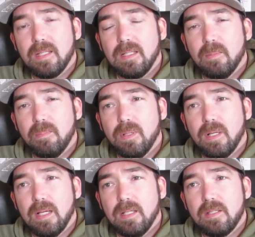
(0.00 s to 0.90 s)

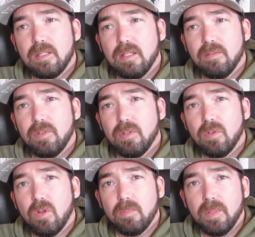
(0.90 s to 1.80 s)
but if you're
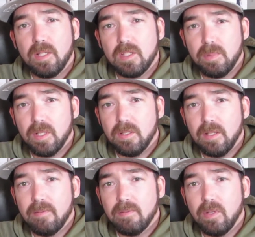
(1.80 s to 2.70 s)
not big into beer and you
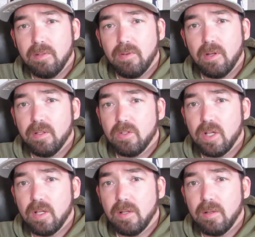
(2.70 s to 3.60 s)
haven't really followed the
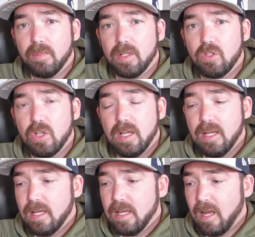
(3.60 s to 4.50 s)
channel that much,
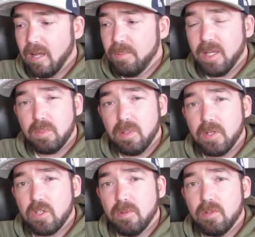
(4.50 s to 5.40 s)
IPA is pretty
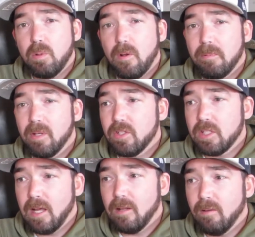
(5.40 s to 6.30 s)
much the most popular
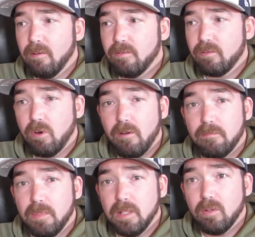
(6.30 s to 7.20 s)
style of
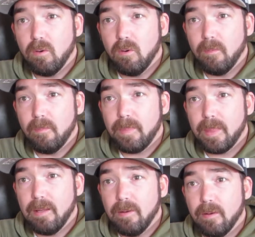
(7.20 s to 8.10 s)
craft beer, or,
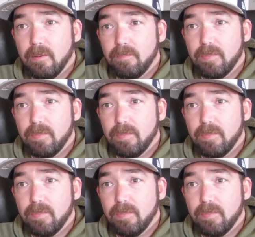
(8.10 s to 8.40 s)
you know,